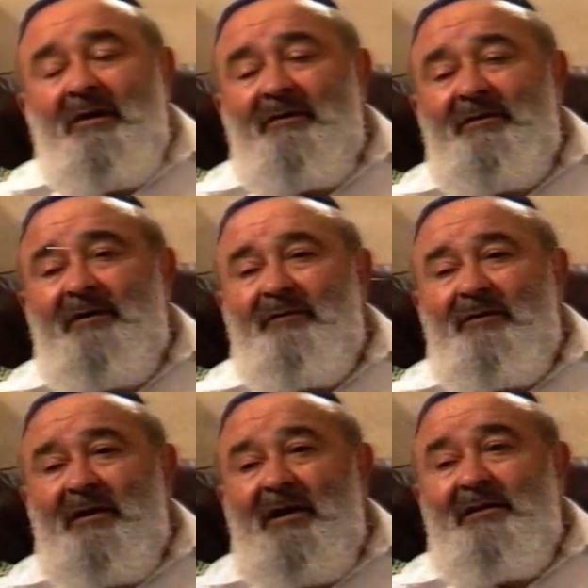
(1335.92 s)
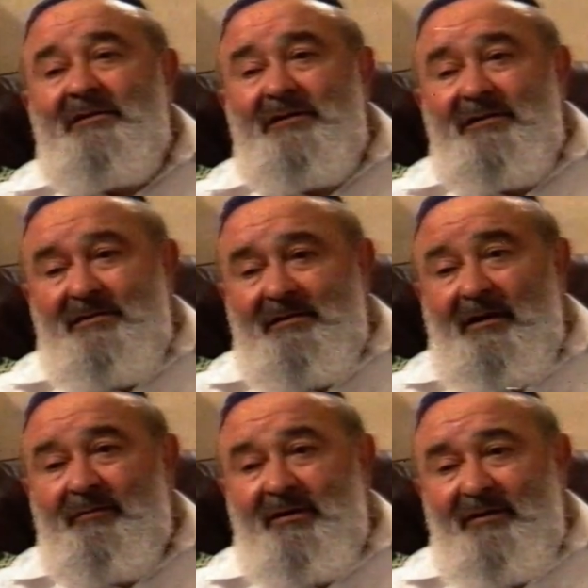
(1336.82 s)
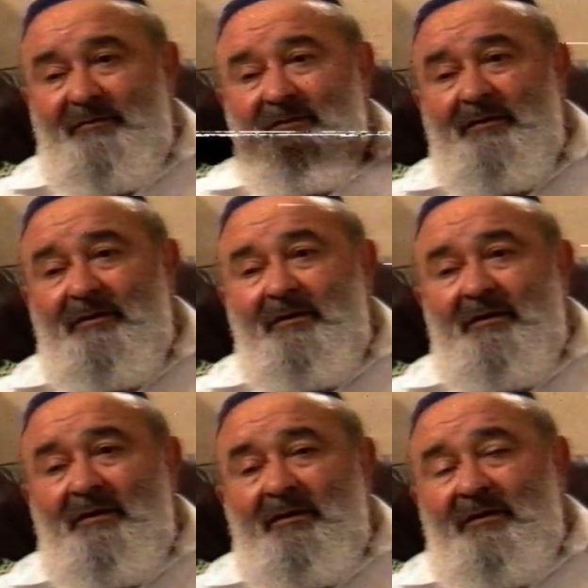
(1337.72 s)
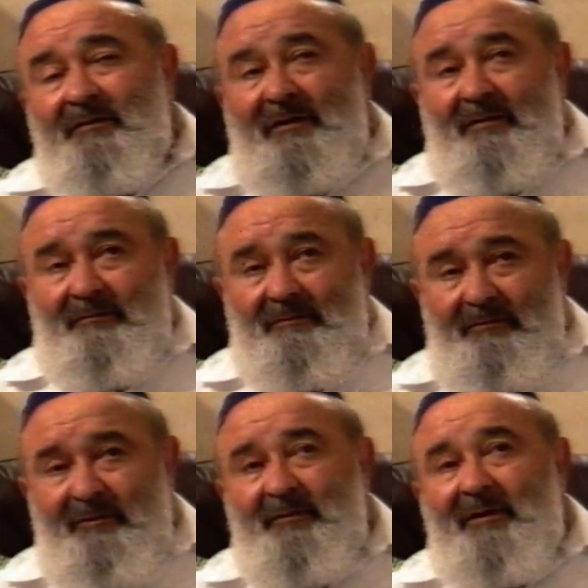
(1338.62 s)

out, they were on high seas, I believe, if my